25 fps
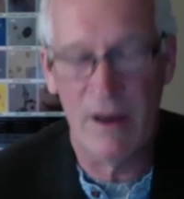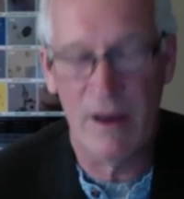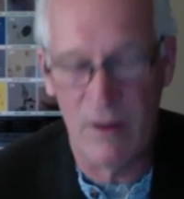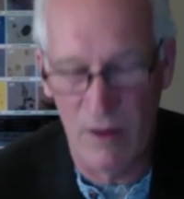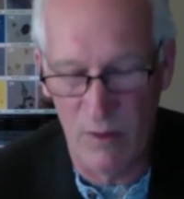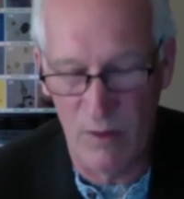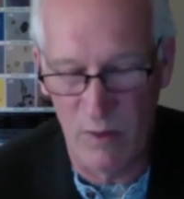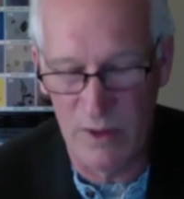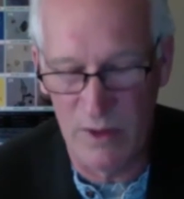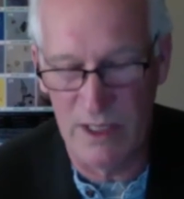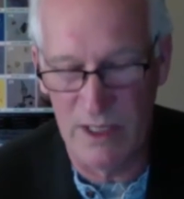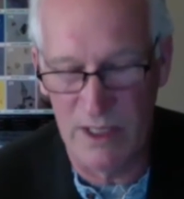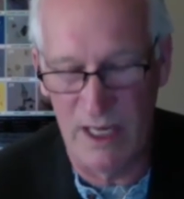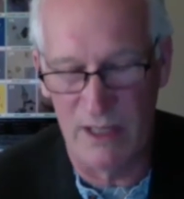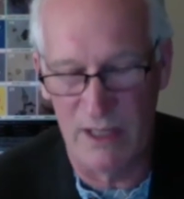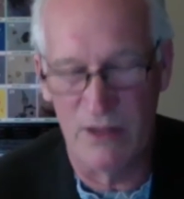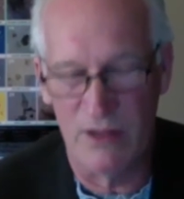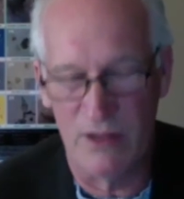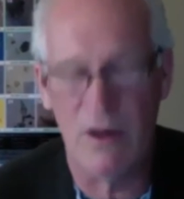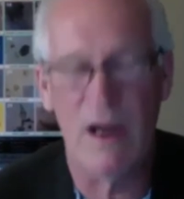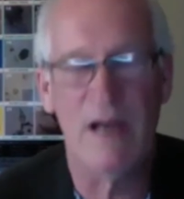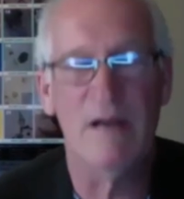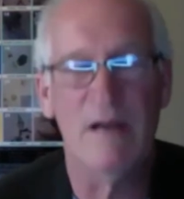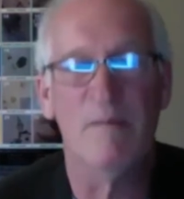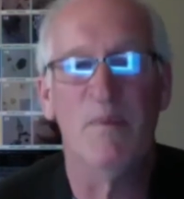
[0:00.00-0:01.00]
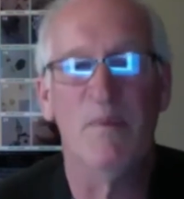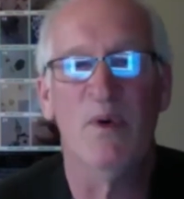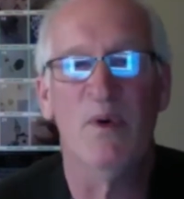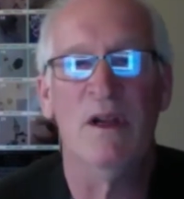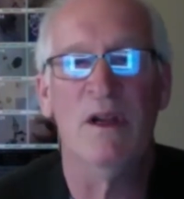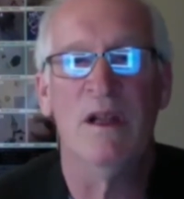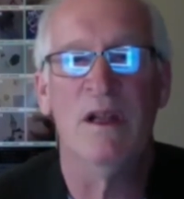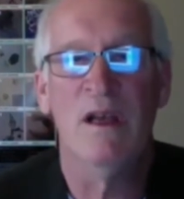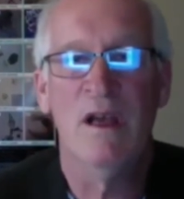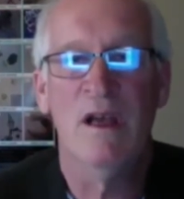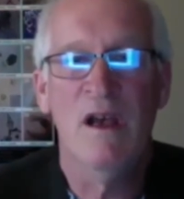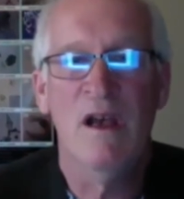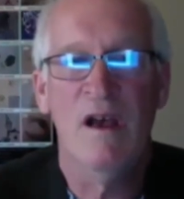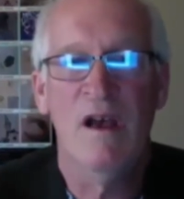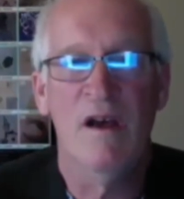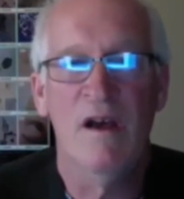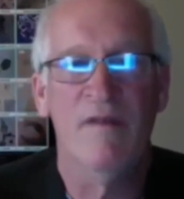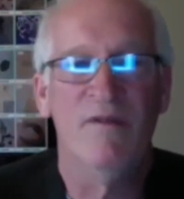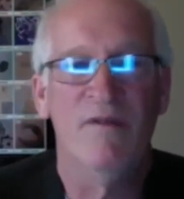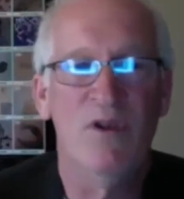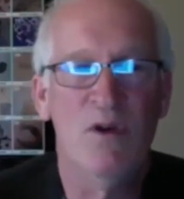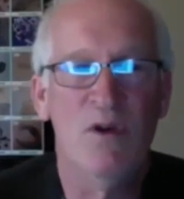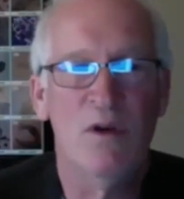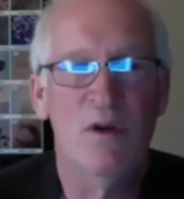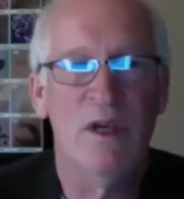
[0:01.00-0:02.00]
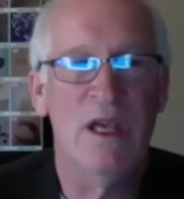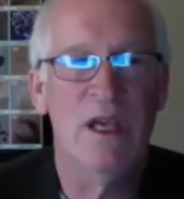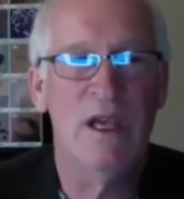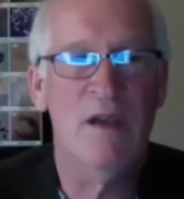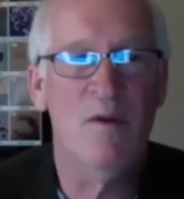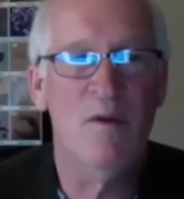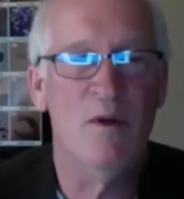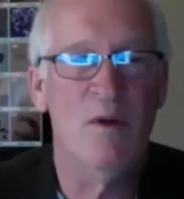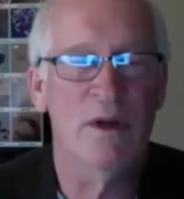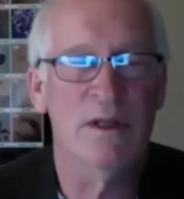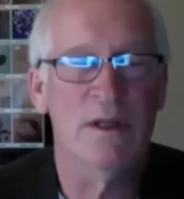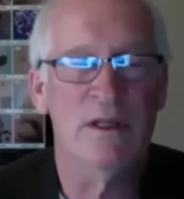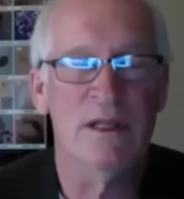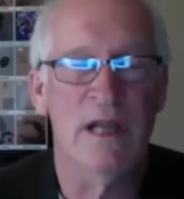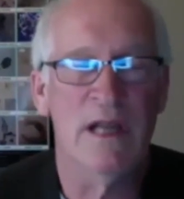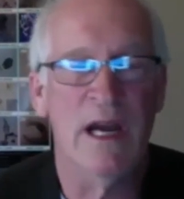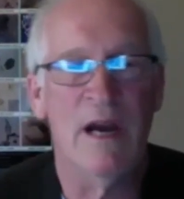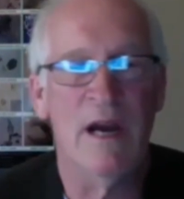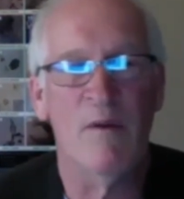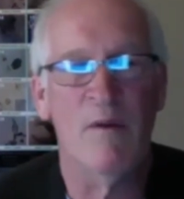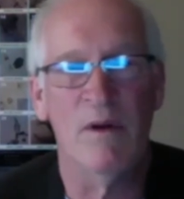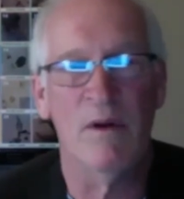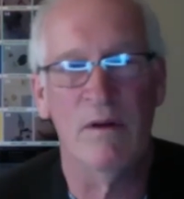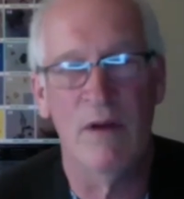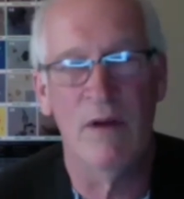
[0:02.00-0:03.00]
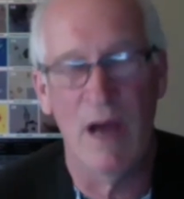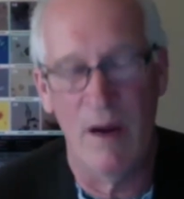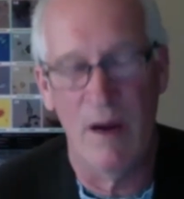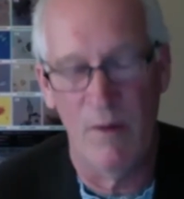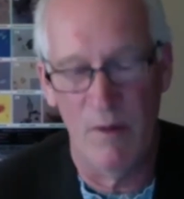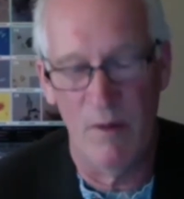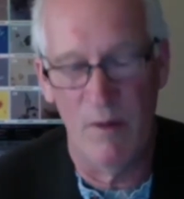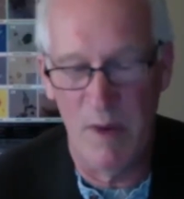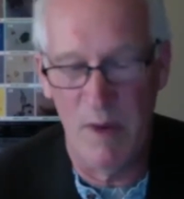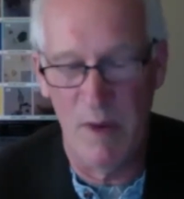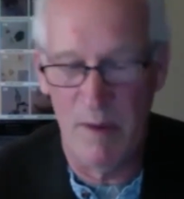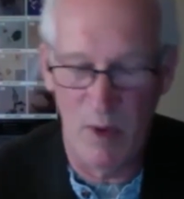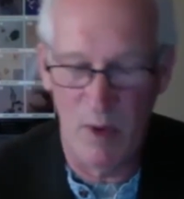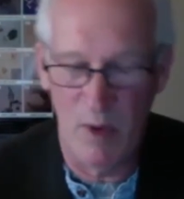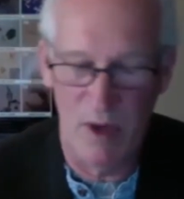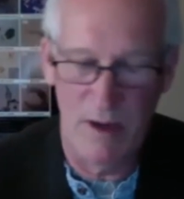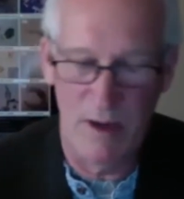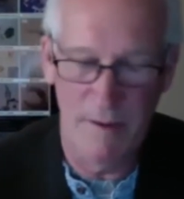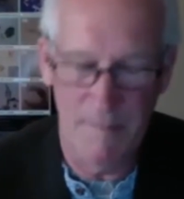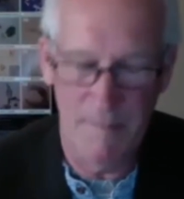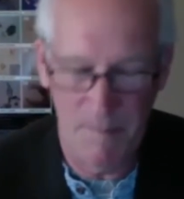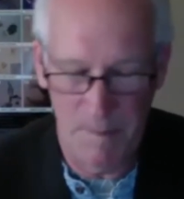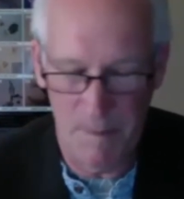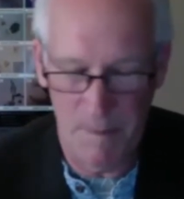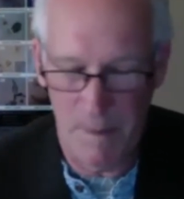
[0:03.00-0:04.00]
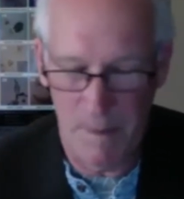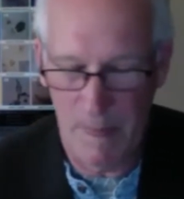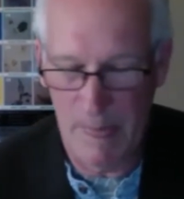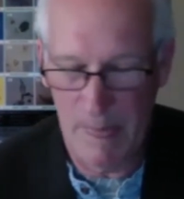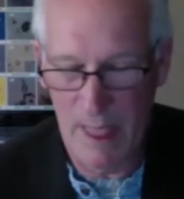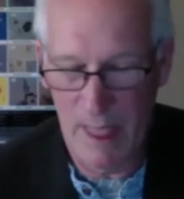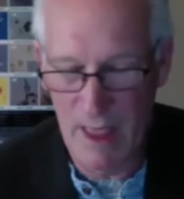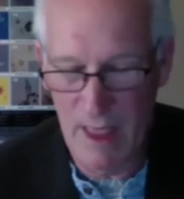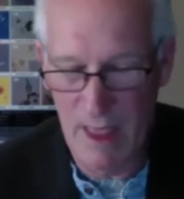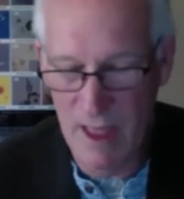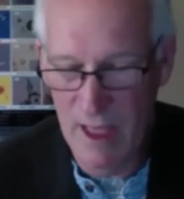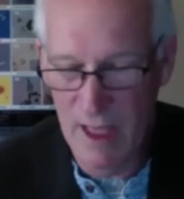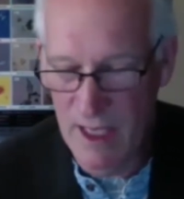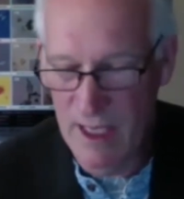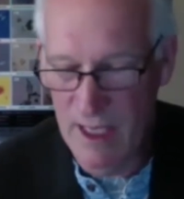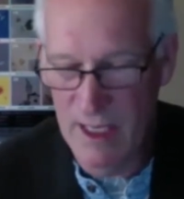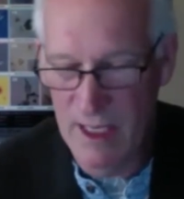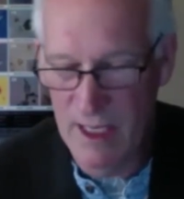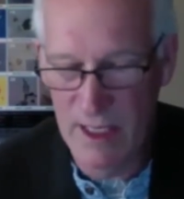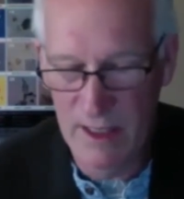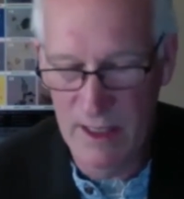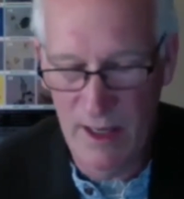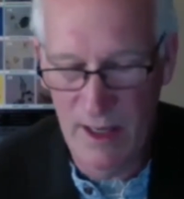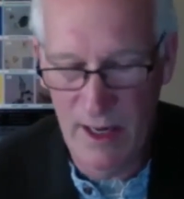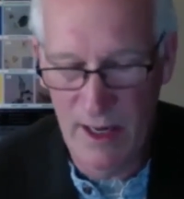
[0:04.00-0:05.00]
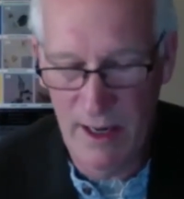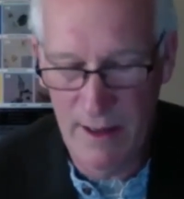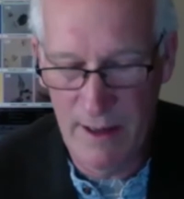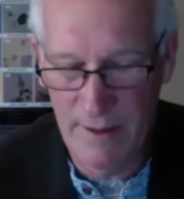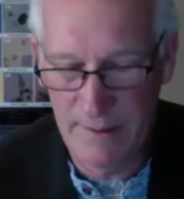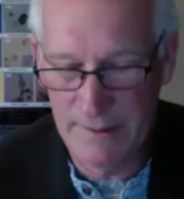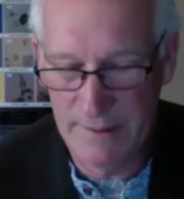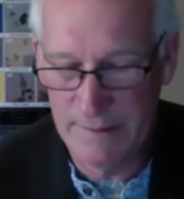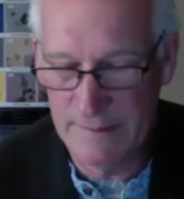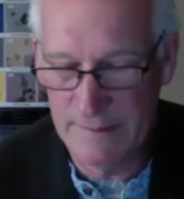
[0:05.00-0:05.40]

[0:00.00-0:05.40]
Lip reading: good ones, and I tried to put a few key ones that I remembered in there.